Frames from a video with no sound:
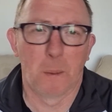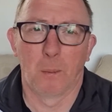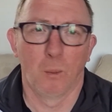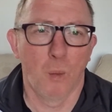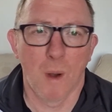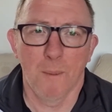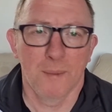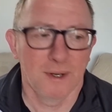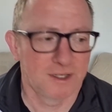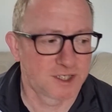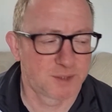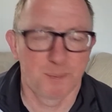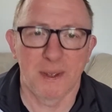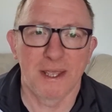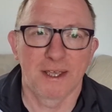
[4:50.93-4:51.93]
one minute
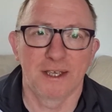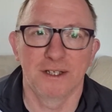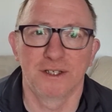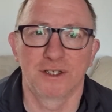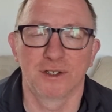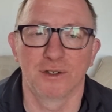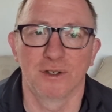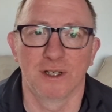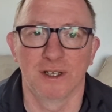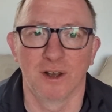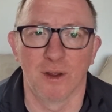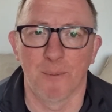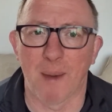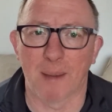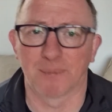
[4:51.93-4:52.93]
speaking to, you
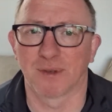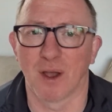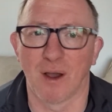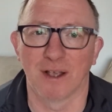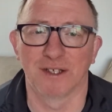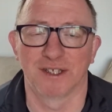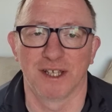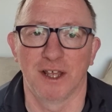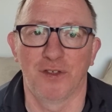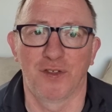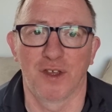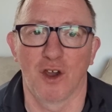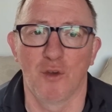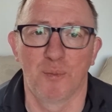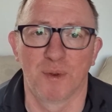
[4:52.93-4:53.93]
know, baptize the
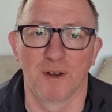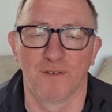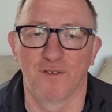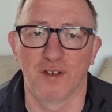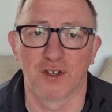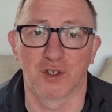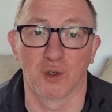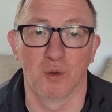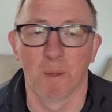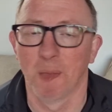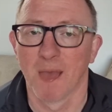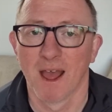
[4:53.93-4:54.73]
Ethiopian official,